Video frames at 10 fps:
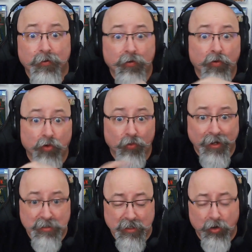Great
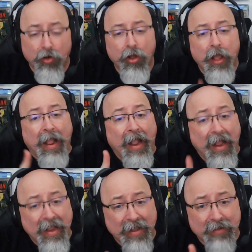deal.
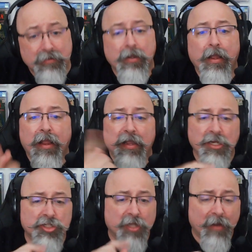And
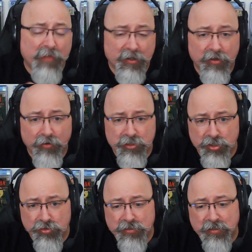each time that code is
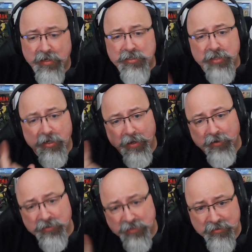used, he's going to make a
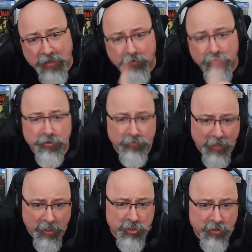$10
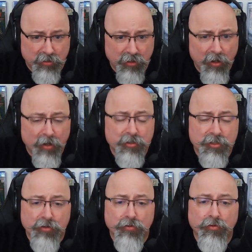donation
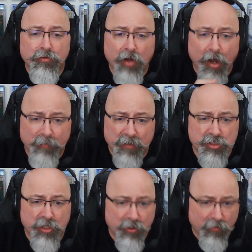to Comics
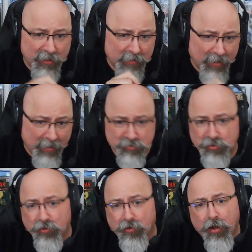Curing
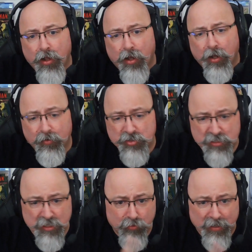Cancer, the
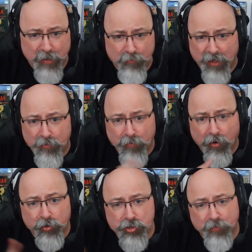C3 campaign in
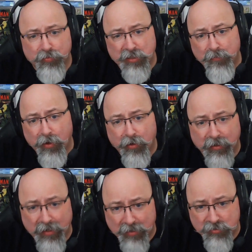partnership with the American
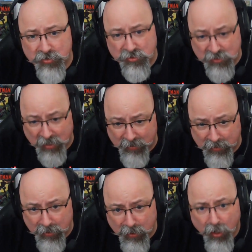Cancer
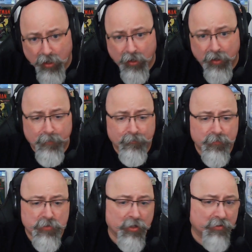Society.
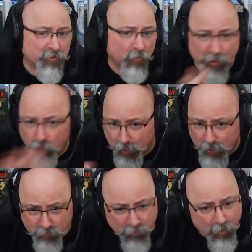So it's a
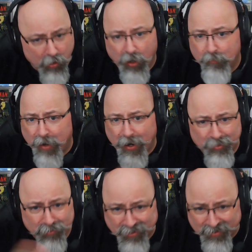win-win. I
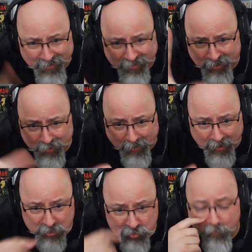don't get any
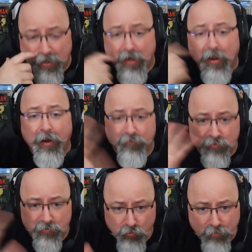kickbacks from me. I've
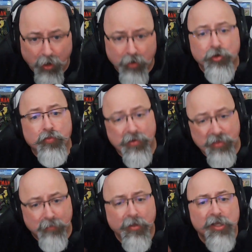partnered with
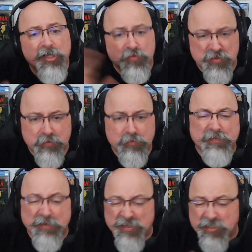him
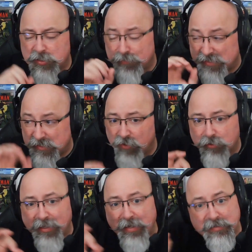
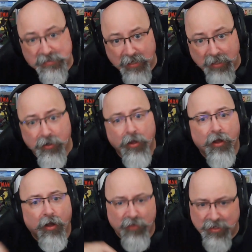specifically instead
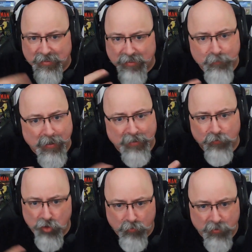of any kickback that
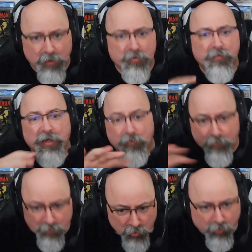would normally come to me to
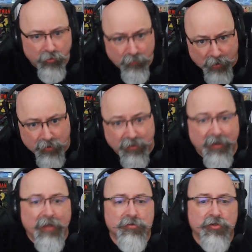go to the American
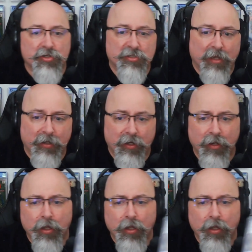Cancer Society.